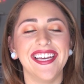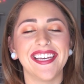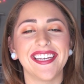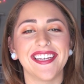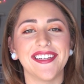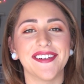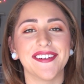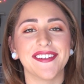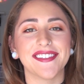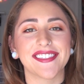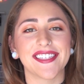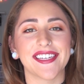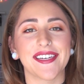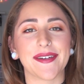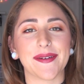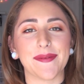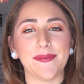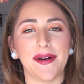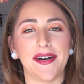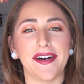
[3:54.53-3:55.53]
it's
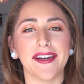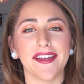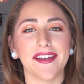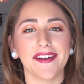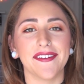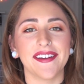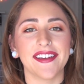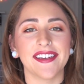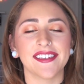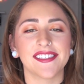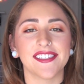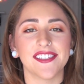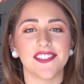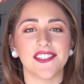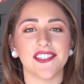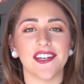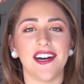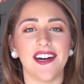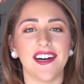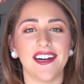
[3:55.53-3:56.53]
your body going into
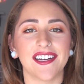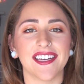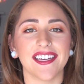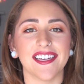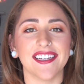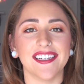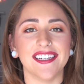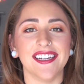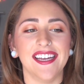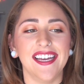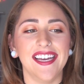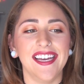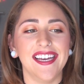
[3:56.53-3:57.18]
shock, and